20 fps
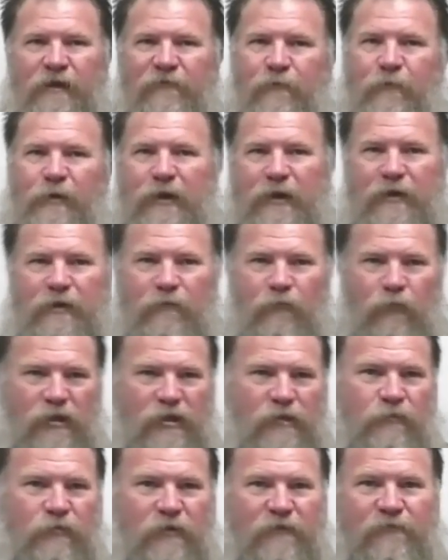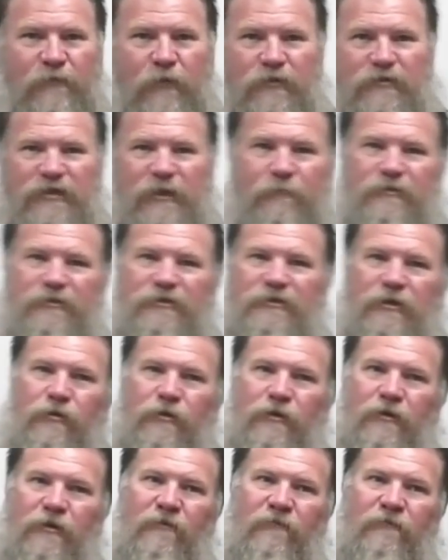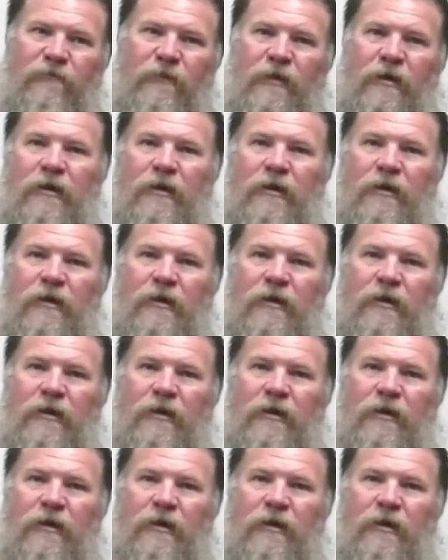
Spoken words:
everybody, and welcome to our first episode of